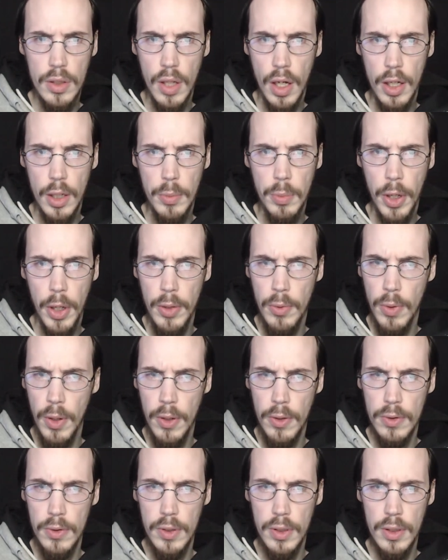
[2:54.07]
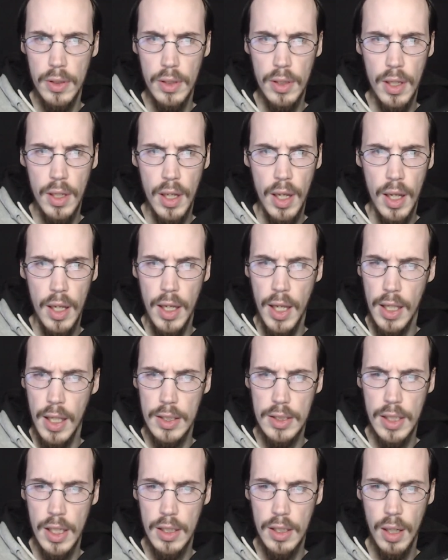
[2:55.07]
Got your brain rattled? Can't
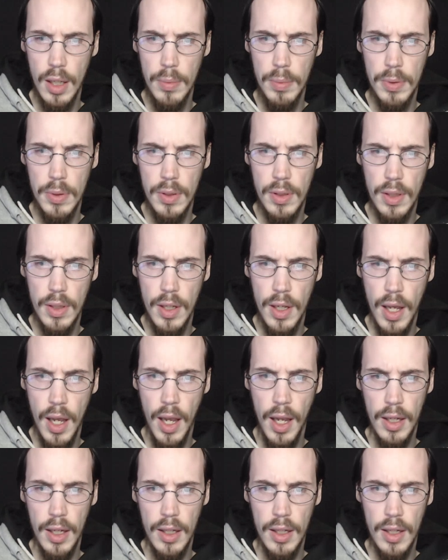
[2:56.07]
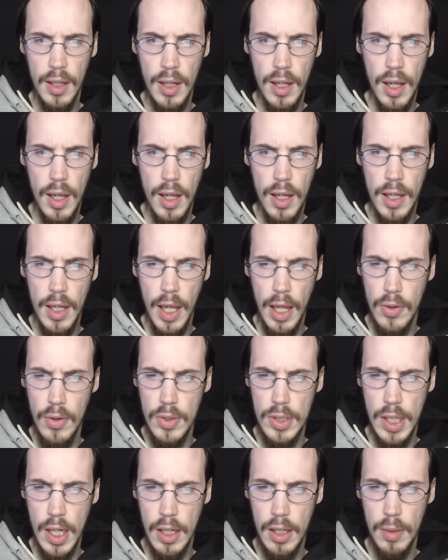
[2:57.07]
stand up? Hey, can you
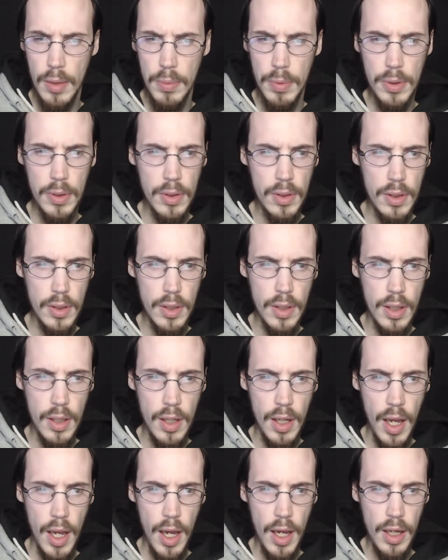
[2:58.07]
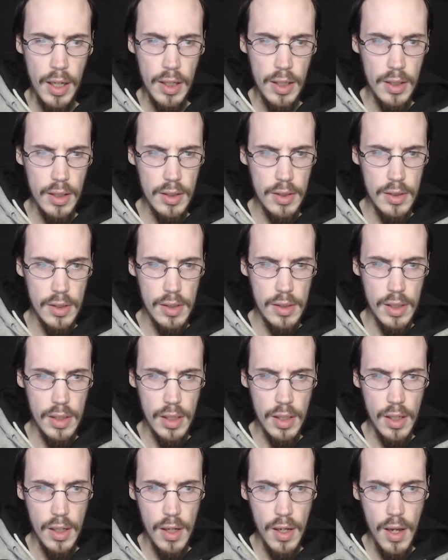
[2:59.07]
stand up? Hey,
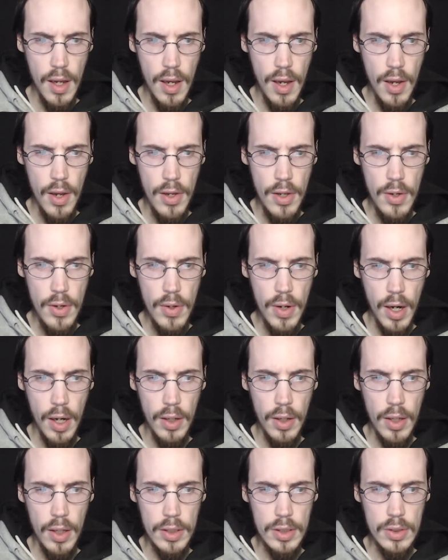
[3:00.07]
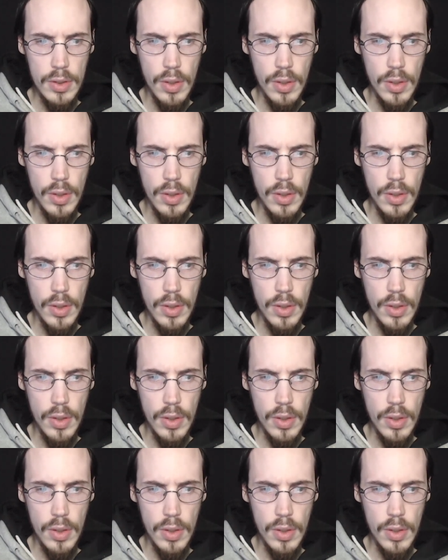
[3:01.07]
you got a lot